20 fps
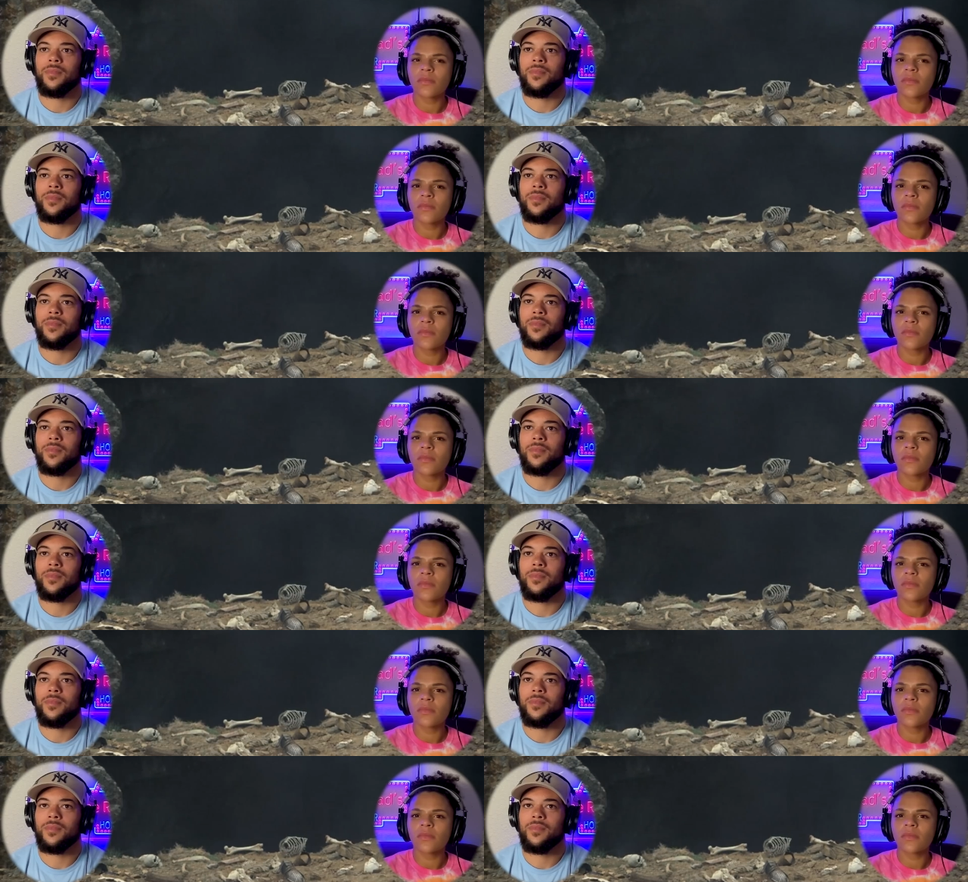
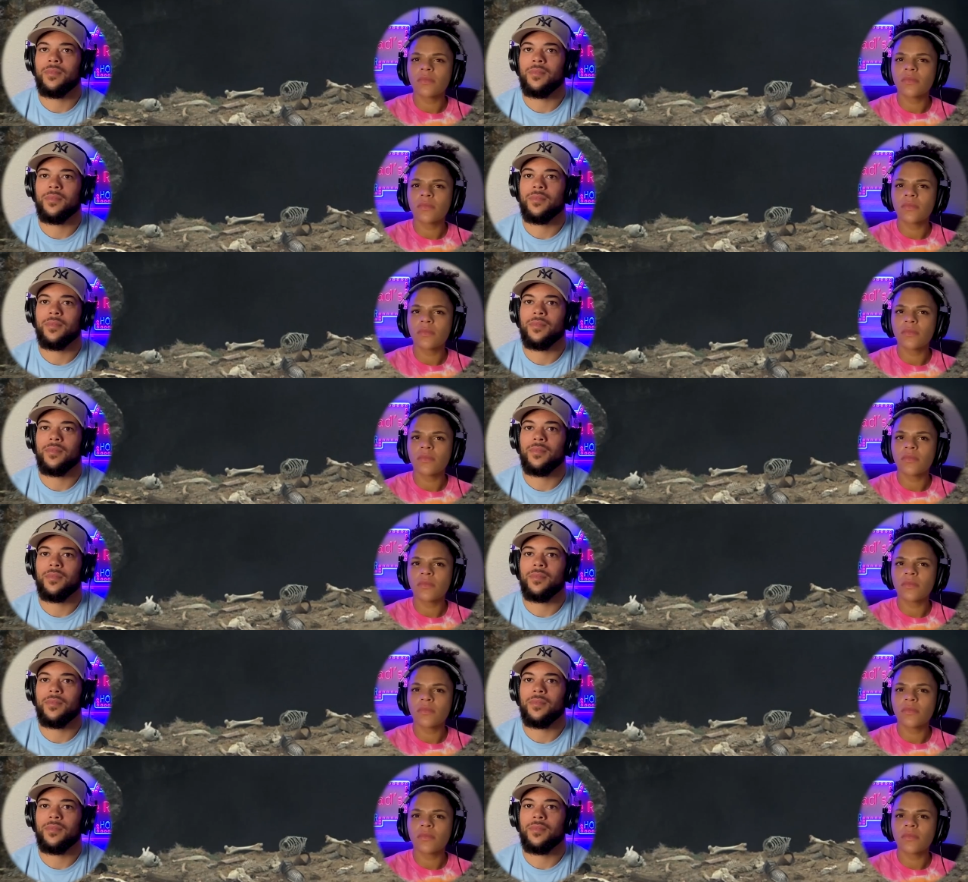
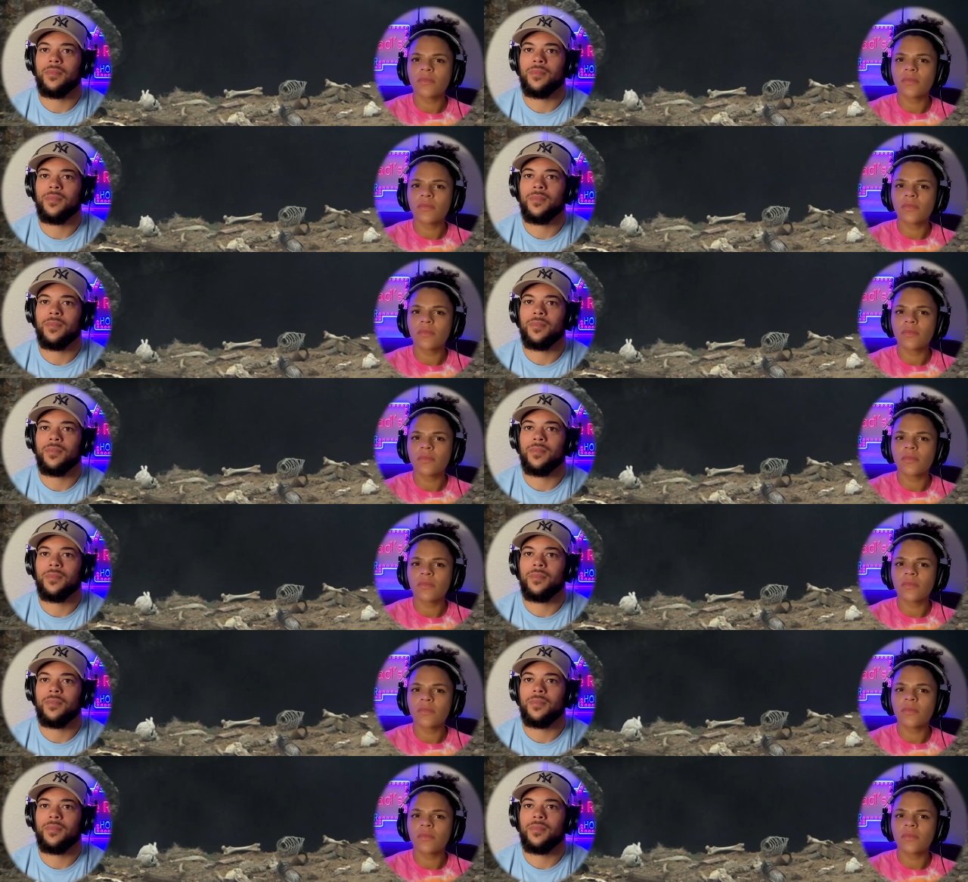[no speech]